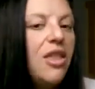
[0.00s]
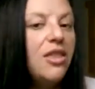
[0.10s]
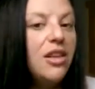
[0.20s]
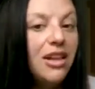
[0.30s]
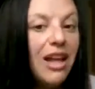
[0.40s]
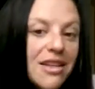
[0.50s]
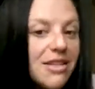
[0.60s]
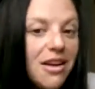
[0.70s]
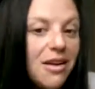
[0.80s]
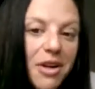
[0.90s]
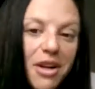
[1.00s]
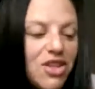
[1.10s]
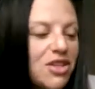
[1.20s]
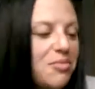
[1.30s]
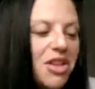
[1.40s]
The last thing I'm going to
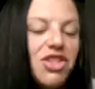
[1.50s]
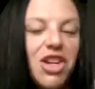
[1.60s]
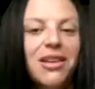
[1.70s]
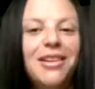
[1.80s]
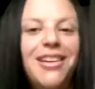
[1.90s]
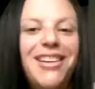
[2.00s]
just mention,